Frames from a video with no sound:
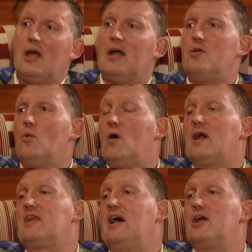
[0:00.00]
you
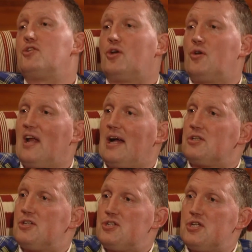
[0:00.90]
worked hard, you could
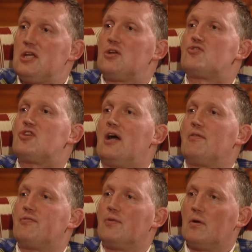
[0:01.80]
actually see
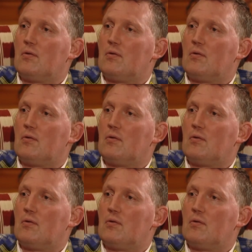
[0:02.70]
yourself